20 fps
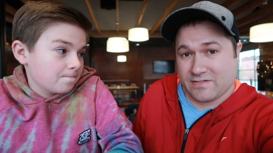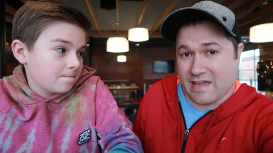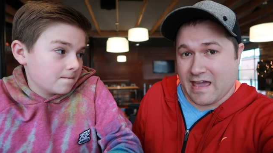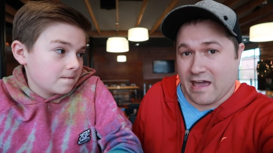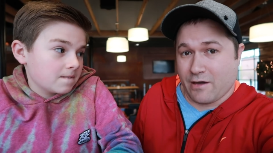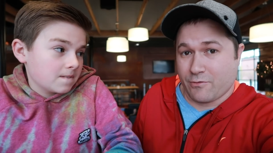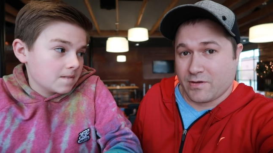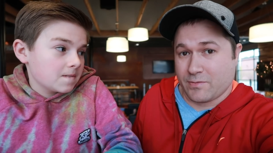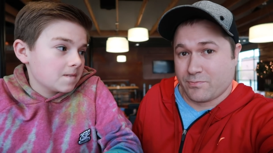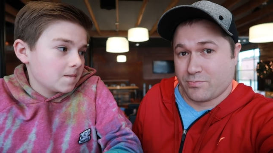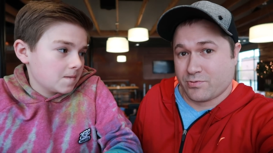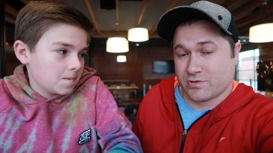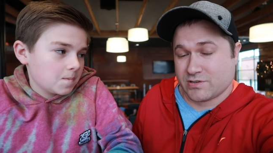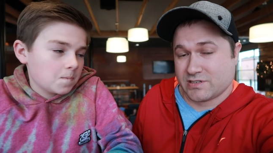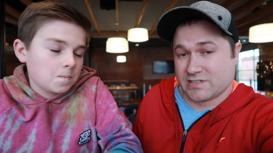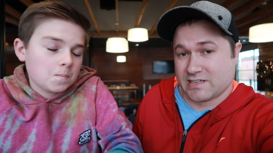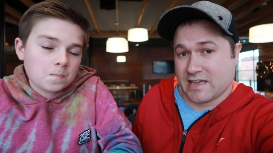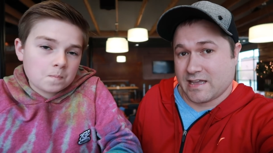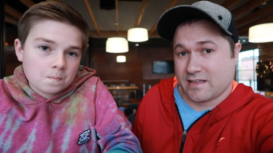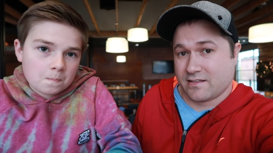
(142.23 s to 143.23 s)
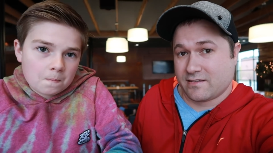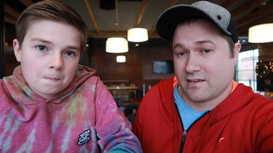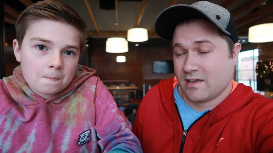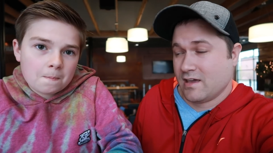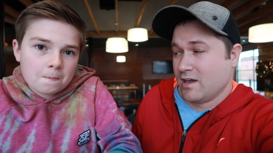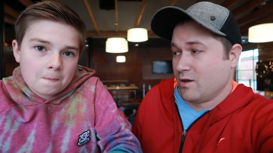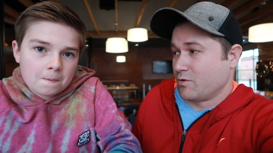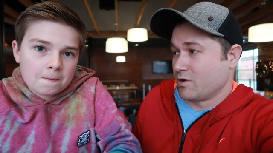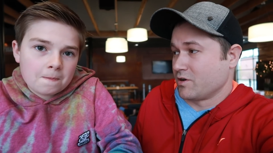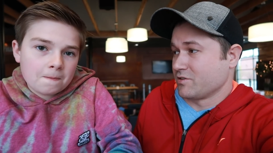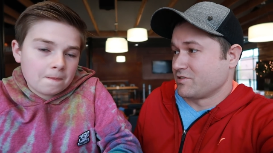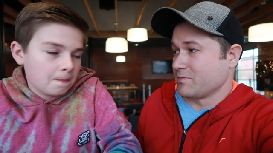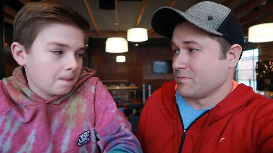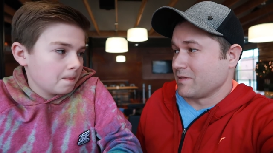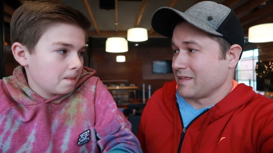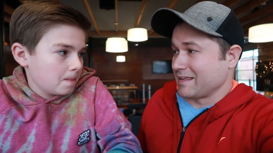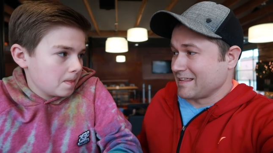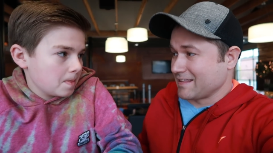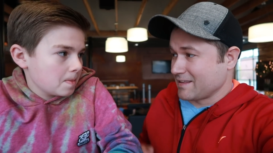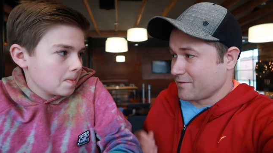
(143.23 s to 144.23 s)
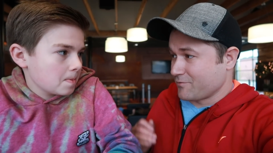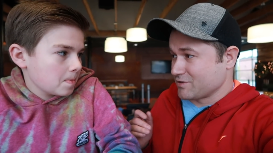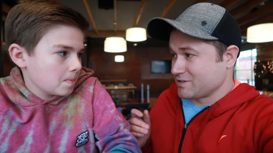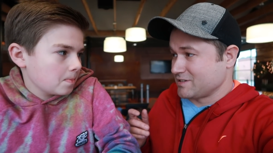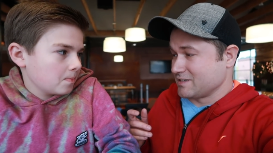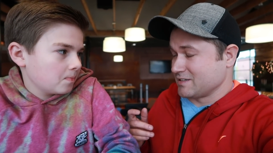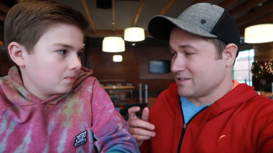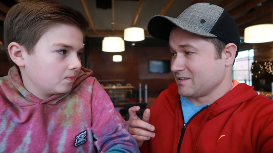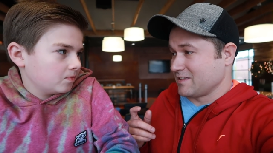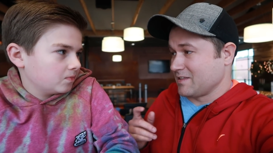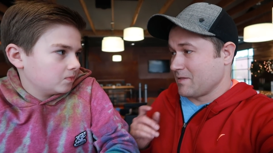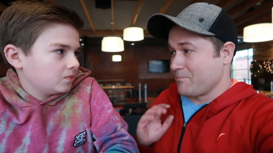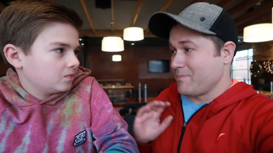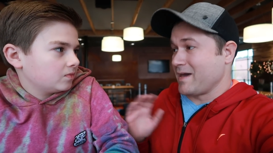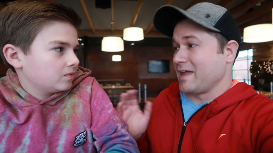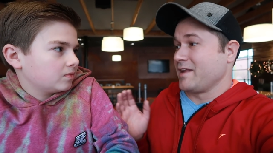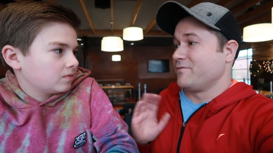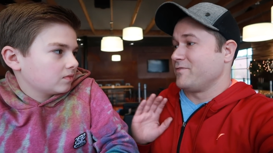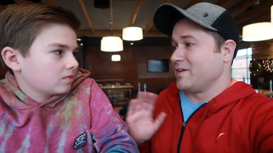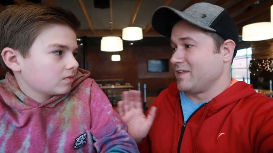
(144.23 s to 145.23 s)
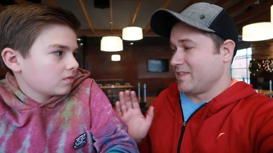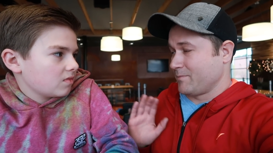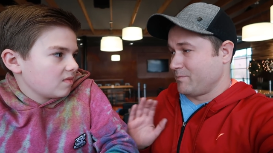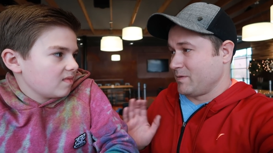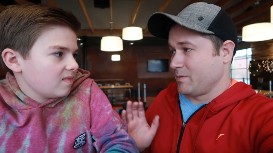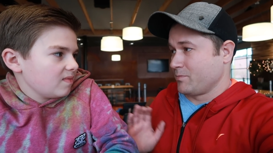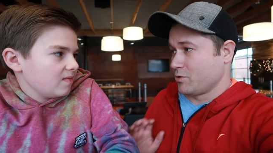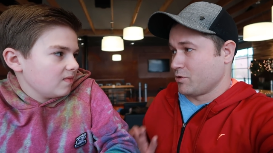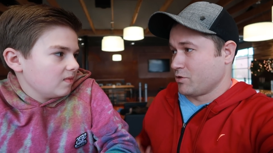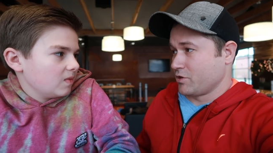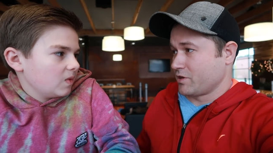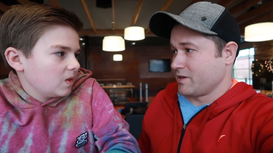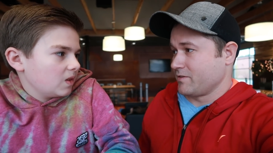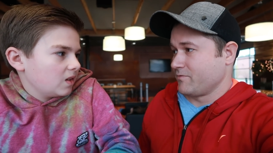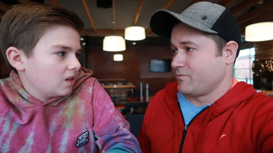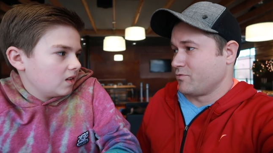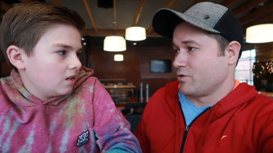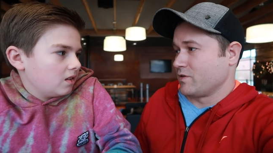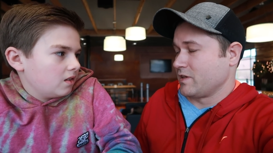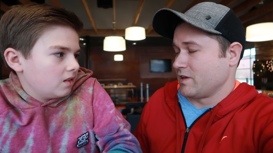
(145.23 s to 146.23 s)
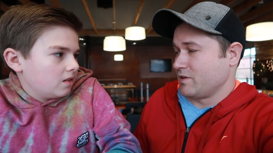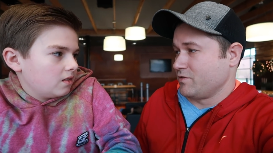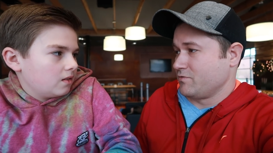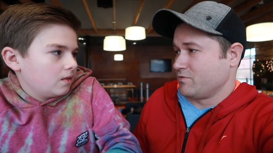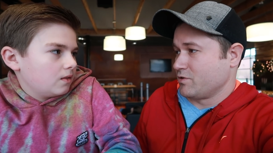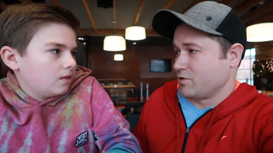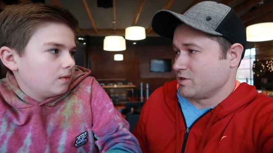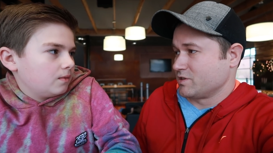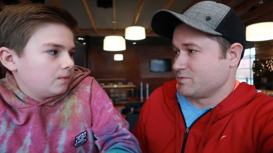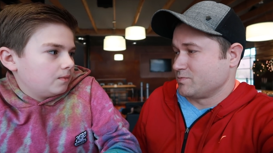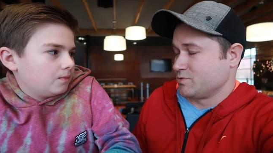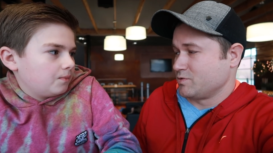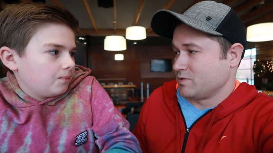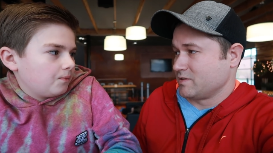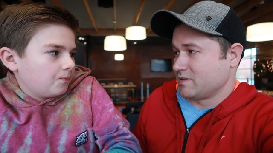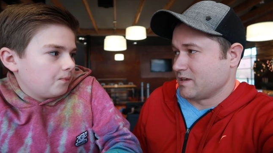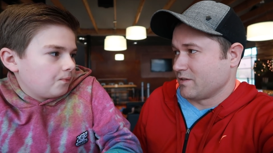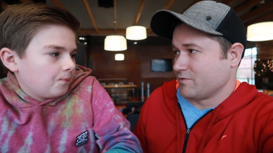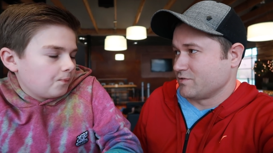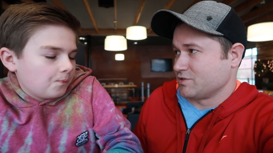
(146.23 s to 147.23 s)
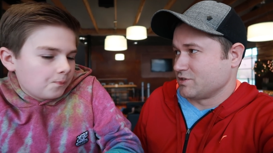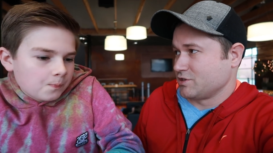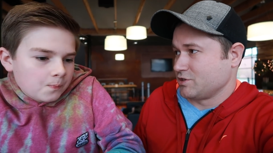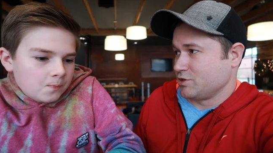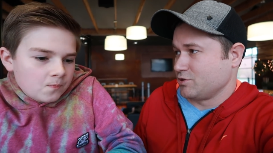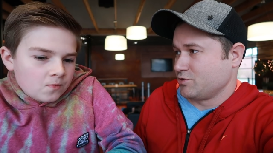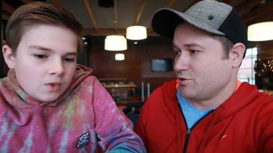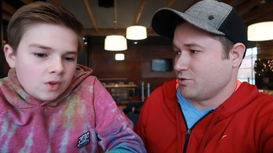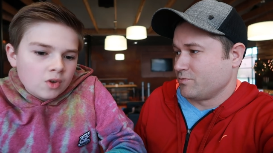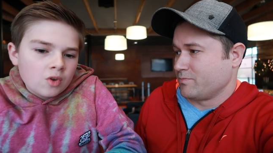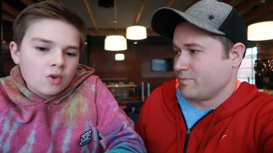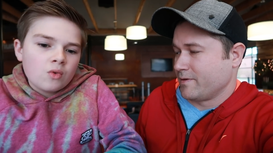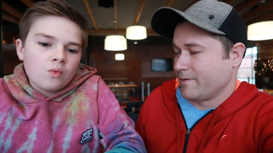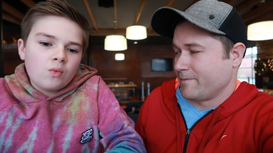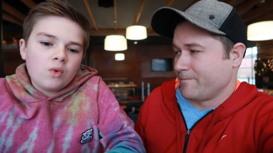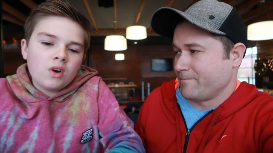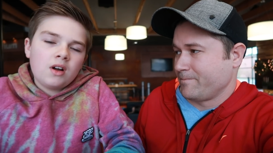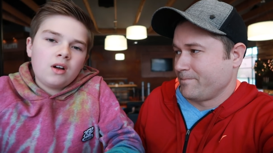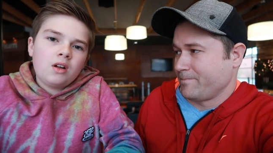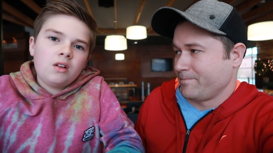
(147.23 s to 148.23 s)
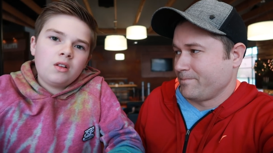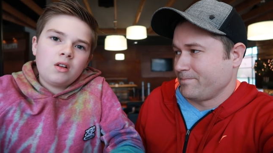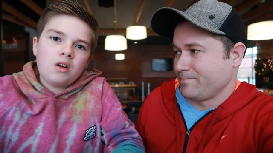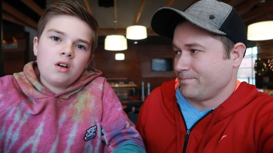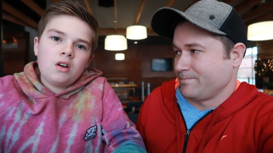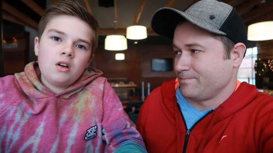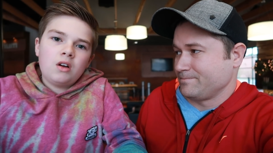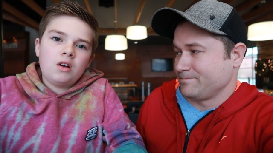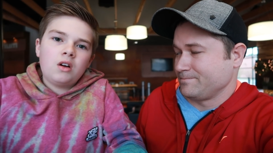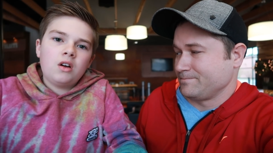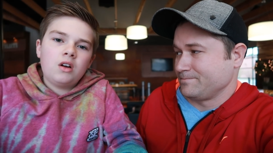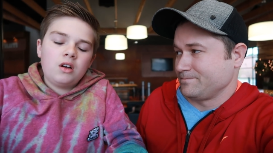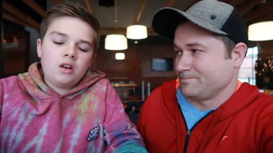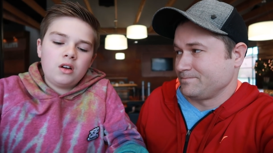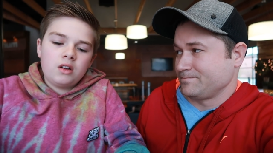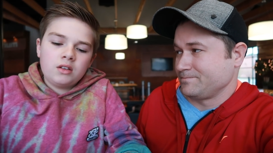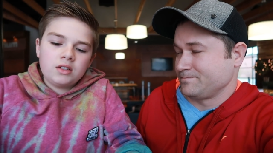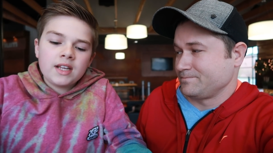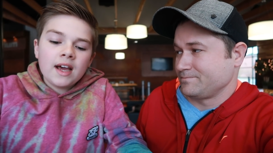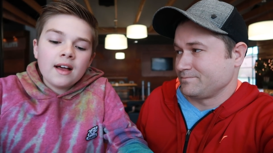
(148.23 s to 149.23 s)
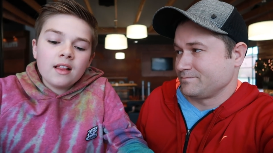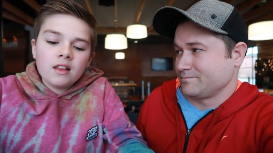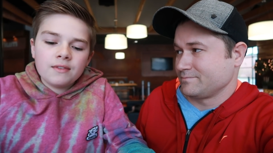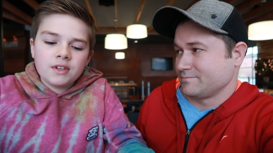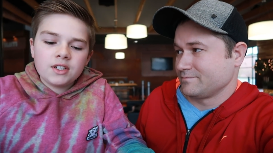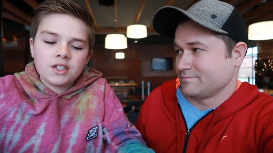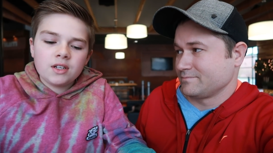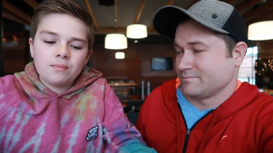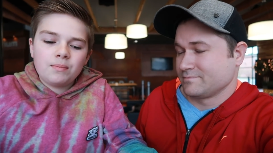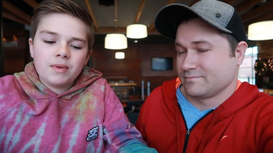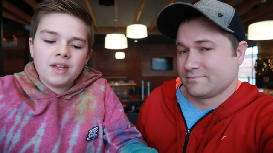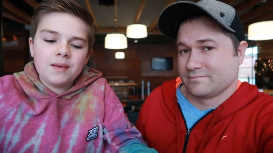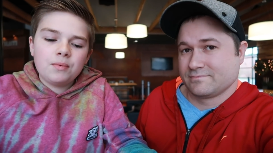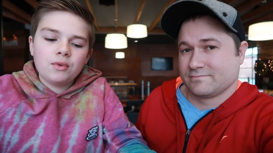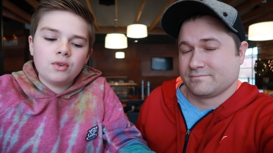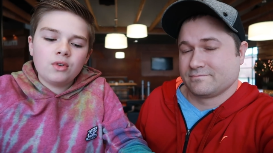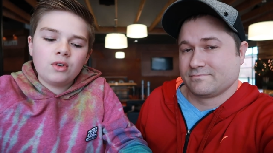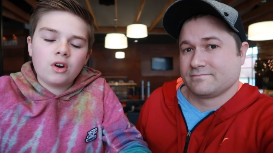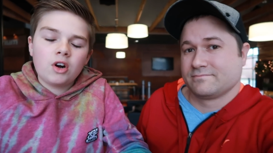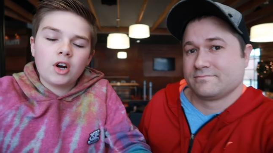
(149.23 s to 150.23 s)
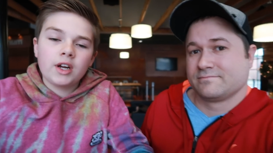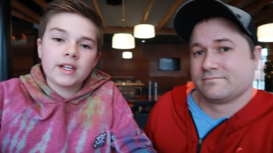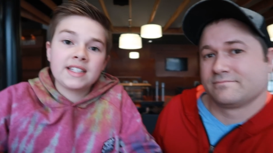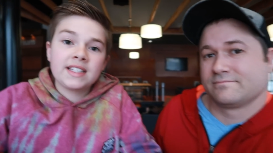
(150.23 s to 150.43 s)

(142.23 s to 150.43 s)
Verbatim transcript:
Speaker 1: of how we present. What are some of like the differences in the benefit that people are looking for that you've noticed between television and YouTube?
Speaker 2: Well, on television, people are